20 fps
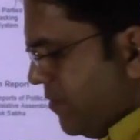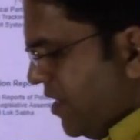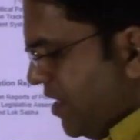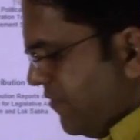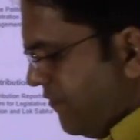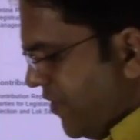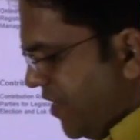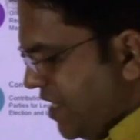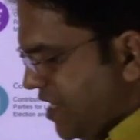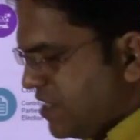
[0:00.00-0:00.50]

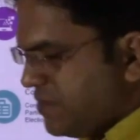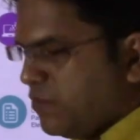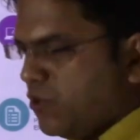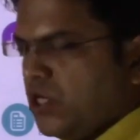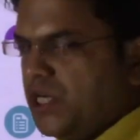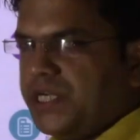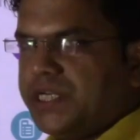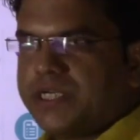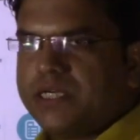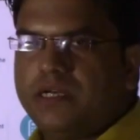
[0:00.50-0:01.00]
the various
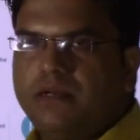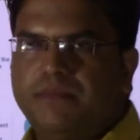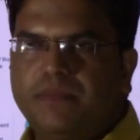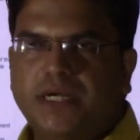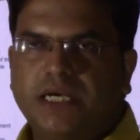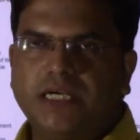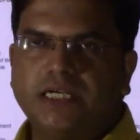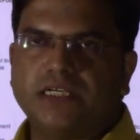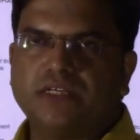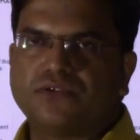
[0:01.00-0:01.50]
political
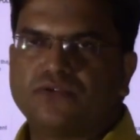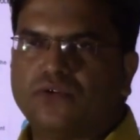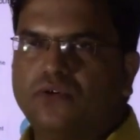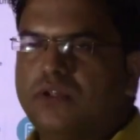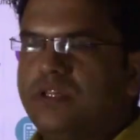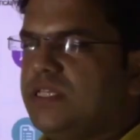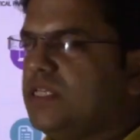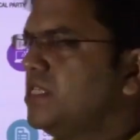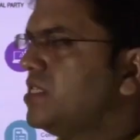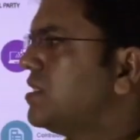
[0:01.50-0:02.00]
parties. So
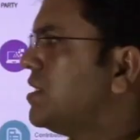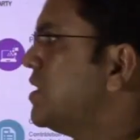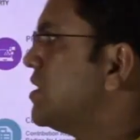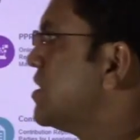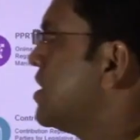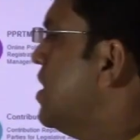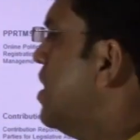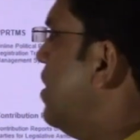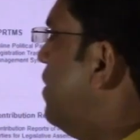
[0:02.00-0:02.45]
all these things